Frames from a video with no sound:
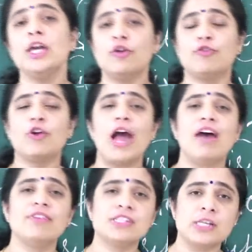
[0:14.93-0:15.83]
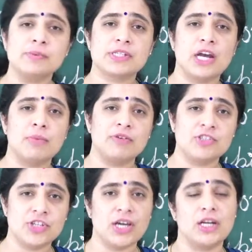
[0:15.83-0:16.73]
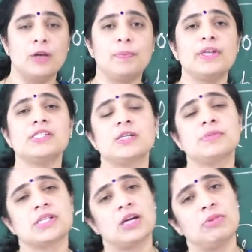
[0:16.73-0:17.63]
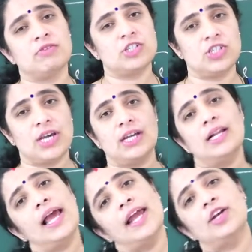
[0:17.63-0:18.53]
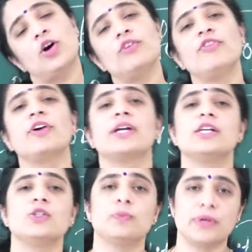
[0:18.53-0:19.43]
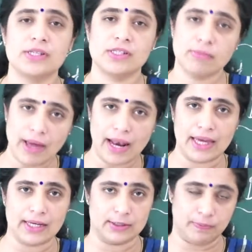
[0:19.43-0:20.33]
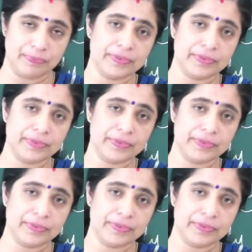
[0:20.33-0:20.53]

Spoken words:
If you haven't subscribed our channel, please subscribe our channel and don't forget to press the bell icon.